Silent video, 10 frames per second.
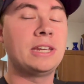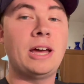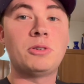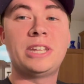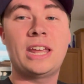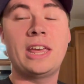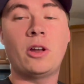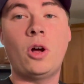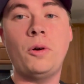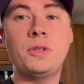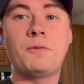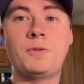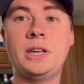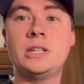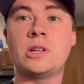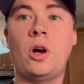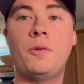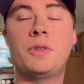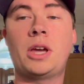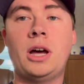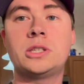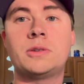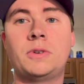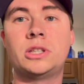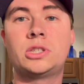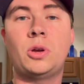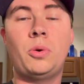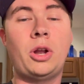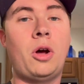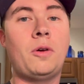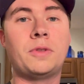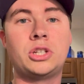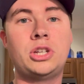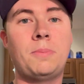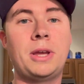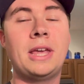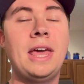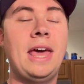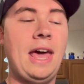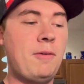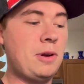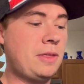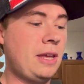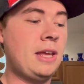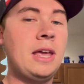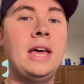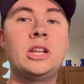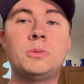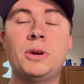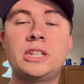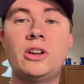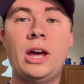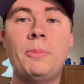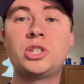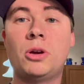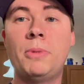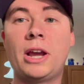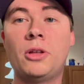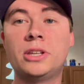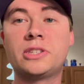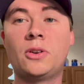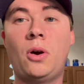down, taking out all of the fees, all of the costs of goods sold, all of the shipping, everything to break down how much I'll make on this little